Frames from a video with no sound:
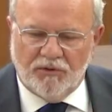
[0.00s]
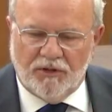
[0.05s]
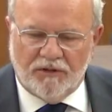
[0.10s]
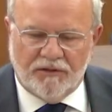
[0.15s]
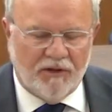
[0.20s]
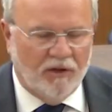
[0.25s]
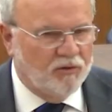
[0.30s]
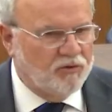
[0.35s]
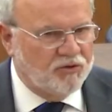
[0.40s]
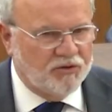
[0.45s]

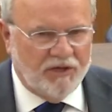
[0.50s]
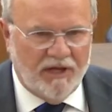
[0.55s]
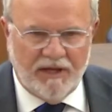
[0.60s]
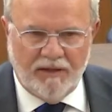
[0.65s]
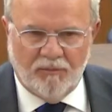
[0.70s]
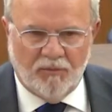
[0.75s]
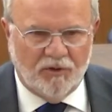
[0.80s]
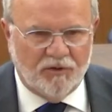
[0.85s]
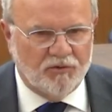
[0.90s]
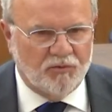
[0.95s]
that those
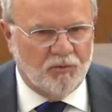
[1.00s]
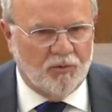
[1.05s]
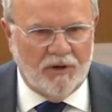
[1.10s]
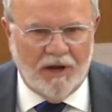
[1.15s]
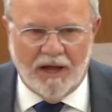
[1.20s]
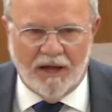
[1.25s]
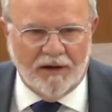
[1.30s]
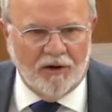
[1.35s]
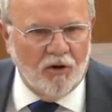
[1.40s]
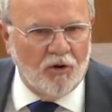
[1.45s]
statements were
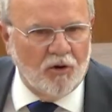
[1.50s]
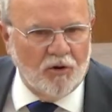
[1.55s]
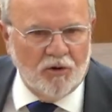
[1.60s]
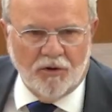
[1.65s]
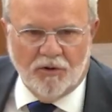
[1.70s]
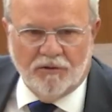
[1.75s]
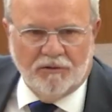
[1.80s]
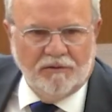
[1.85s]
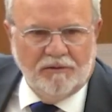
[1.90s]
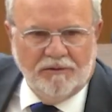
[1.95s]
not
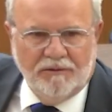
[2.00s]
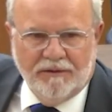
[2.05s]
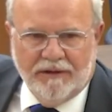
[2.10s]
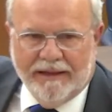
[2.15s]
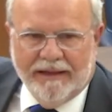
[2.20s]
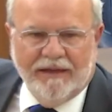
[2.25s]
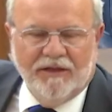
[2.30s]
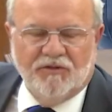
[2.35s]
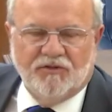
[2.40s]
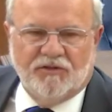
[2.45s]
heard.
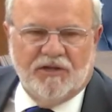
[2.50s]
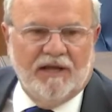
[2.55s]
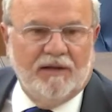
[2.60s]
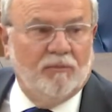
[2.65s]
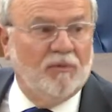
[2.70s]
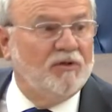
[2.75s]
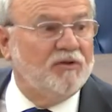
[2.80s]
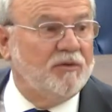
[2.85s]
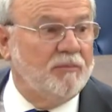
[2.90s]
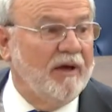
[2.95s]
Any
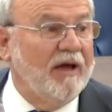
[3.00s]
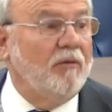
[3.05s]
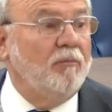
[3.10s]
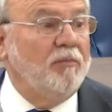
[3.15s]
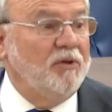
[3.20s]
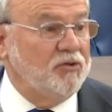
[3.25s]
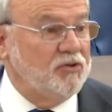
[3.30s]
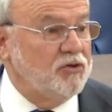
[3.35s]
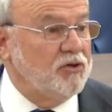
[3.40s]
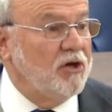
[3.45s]
statements about
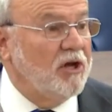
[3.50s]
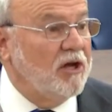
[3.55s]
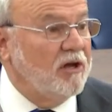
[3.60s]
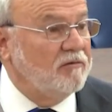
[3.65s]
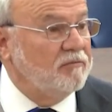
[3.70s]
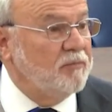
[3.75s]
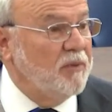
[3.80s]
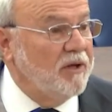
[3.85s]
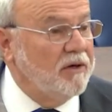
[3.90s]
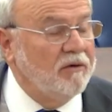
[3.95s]
Mr.
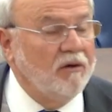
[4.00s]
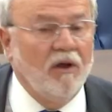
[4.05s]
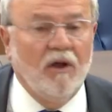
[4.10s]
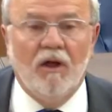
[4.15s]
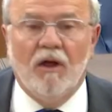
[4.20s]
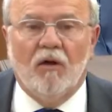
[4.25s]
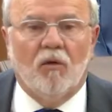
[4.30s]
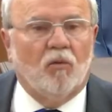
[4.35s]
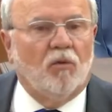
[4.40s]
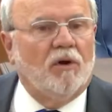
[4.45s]
Huffman
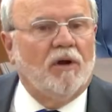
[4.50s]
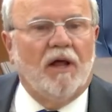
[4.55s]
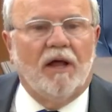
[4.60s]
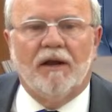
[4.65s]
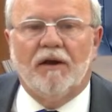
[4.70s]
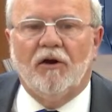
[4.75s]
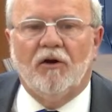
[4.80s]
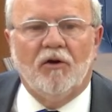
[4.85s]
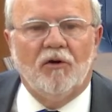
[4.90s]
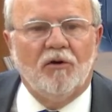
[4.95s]
were
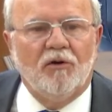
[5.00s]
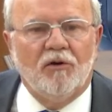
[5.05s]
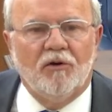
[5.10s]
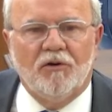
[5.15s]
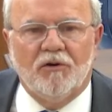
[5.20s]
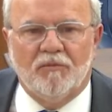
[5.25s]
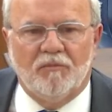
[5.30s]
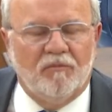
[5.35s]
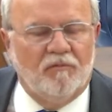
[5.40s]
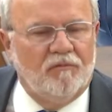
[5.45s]
not
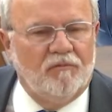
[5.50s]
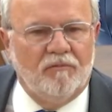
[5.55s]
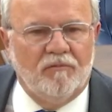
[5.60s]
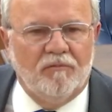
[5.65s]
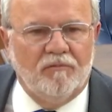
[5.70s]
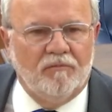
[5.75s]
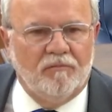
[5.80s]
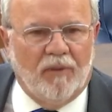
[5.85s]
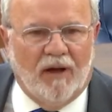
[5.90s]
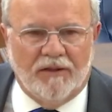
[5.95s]
heard
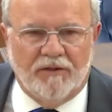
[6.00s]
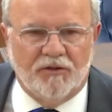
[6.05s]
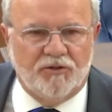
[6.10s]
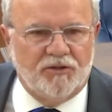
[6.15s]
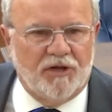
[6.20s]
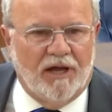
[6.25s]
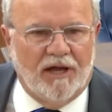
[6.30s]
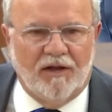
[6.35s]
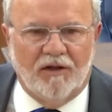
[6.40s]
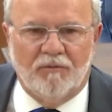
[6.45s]
by the
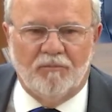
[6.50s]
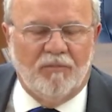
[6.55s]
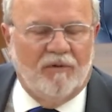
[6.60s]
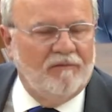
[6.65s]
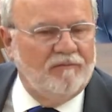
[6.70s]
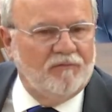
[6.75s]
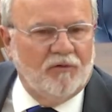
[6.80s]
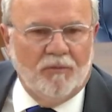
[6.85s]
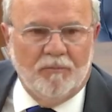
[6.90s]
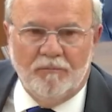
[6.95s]
child,
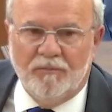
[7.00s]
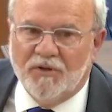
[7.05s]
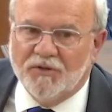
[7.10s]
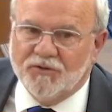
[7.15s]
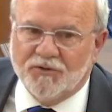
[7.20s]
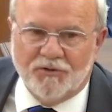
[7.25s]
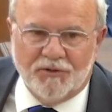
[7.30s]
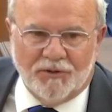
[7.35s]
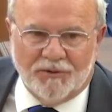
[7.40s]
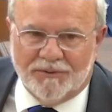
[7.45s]
but from
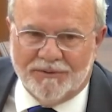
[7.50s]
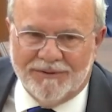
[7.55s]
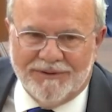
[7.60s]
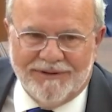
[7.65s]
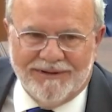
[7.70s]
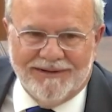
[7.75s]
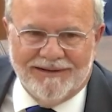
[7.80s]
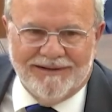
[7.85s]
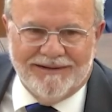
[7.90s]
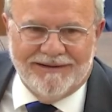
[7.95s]
Mr.
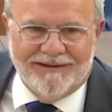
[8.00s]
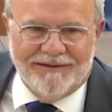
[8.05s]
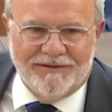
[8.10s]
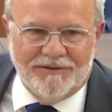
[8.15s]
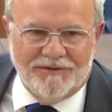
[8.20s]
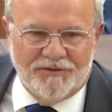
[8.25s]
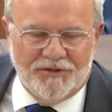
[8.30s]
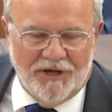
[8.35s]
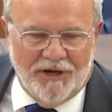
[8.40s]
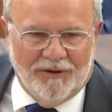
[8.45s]

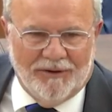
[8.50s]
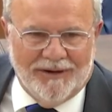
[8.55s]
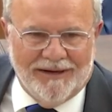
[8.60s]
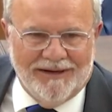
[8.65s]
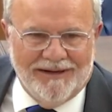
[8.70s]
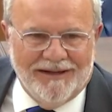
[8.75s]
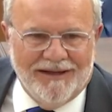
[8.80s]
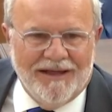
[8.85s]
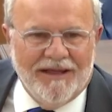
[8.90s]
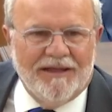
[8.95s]
Cherry.
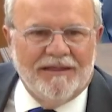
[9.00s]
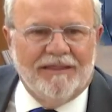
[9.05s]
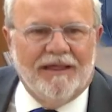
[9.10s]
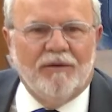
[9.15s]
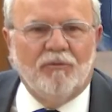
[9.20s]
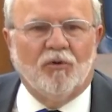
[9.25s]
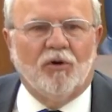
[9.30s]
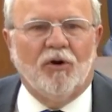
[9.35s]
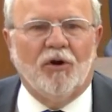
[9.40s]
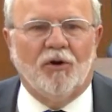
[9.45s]

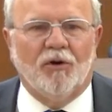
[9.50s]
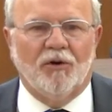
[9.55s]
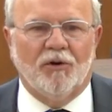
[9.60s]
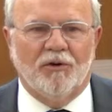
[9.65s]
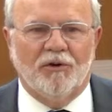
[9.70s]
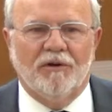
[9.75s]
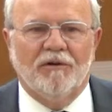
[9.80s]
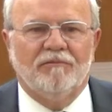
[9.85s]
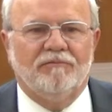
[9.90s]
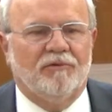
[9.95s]
They were
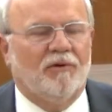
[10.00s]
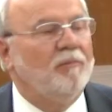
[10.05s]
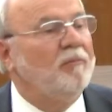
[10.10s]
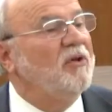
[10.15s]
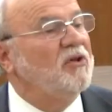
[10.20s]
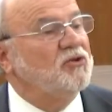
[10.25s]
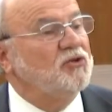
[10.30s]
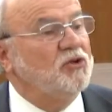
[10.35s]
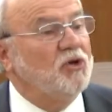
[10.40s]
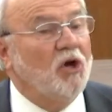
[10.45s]
heard from
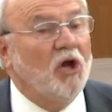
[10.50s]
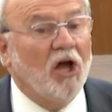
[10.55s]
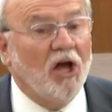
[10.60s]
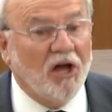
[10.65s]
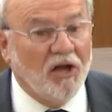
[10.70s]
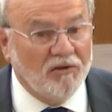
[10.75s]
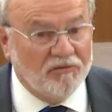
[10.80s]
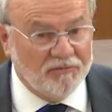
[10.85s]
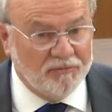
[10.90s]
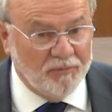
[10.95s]
Mr.
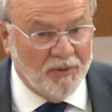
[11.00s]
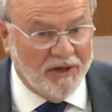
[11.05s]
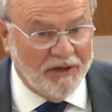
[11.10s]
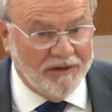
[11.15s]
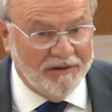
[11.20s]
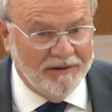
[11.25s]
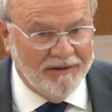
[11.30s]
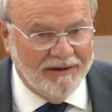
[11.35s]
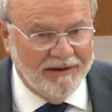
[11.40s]
Huffman.